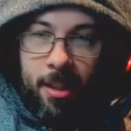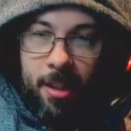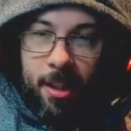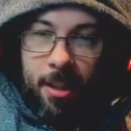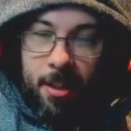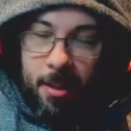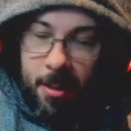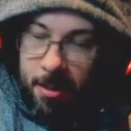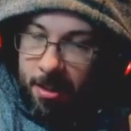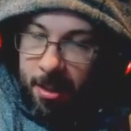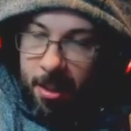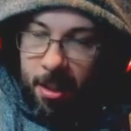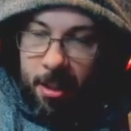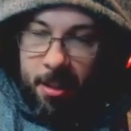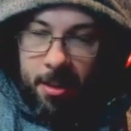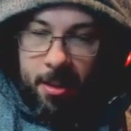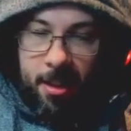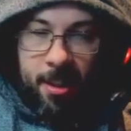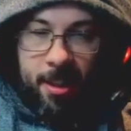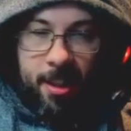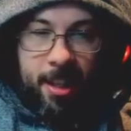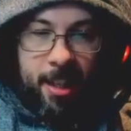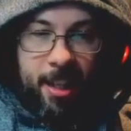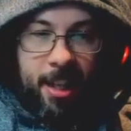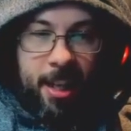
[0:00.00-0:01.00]

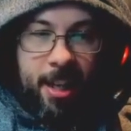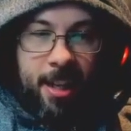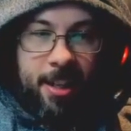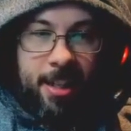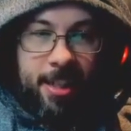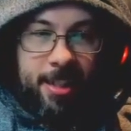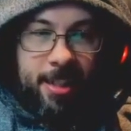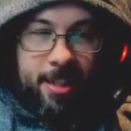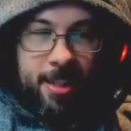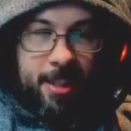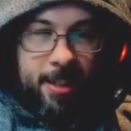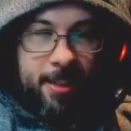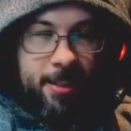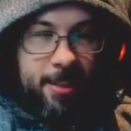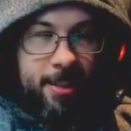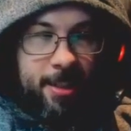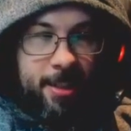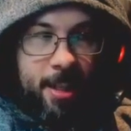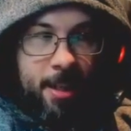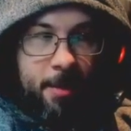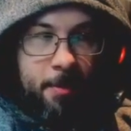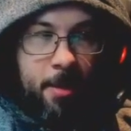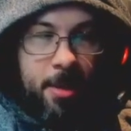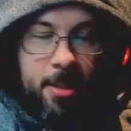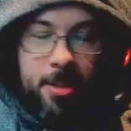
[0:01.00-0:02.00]
It's in
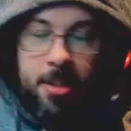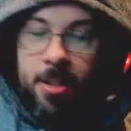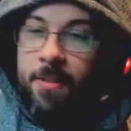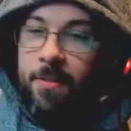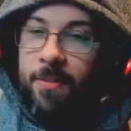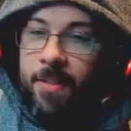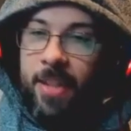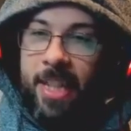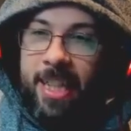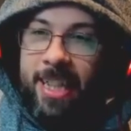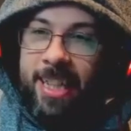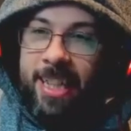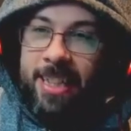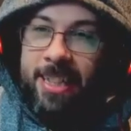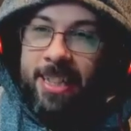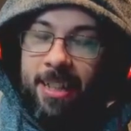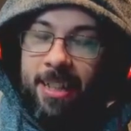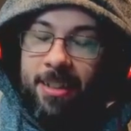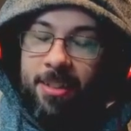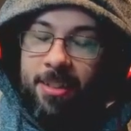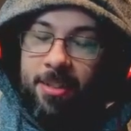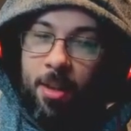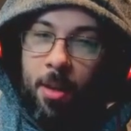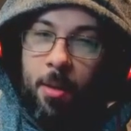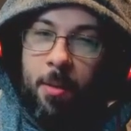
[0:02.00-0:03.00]
celebration of VE
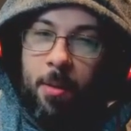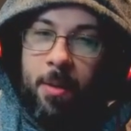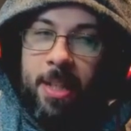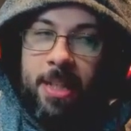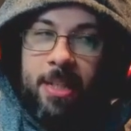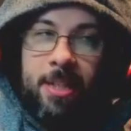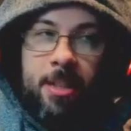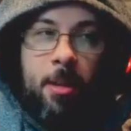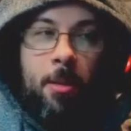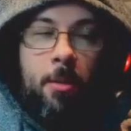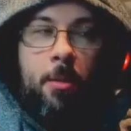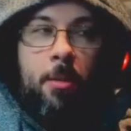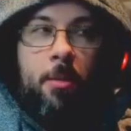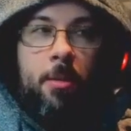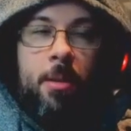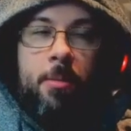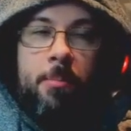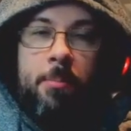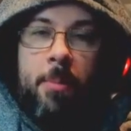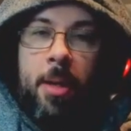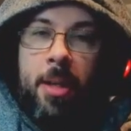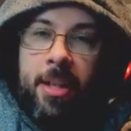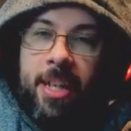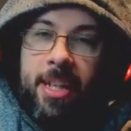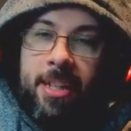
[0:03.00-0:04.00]
so it's no longer on a
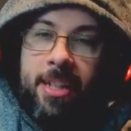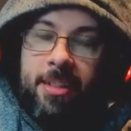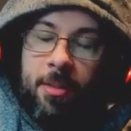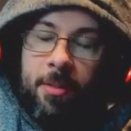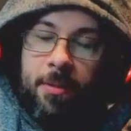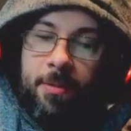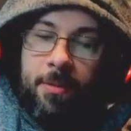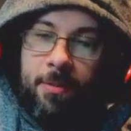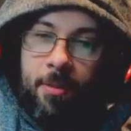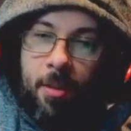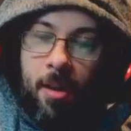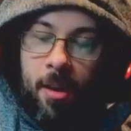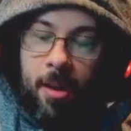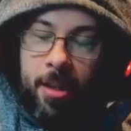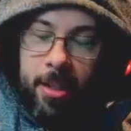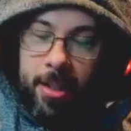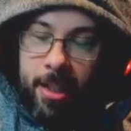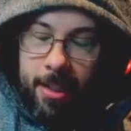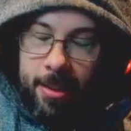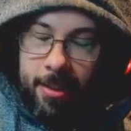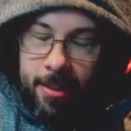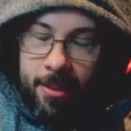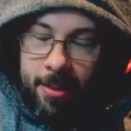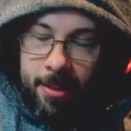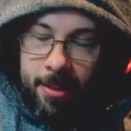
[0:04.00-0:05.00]
Monday, it's on a Friday.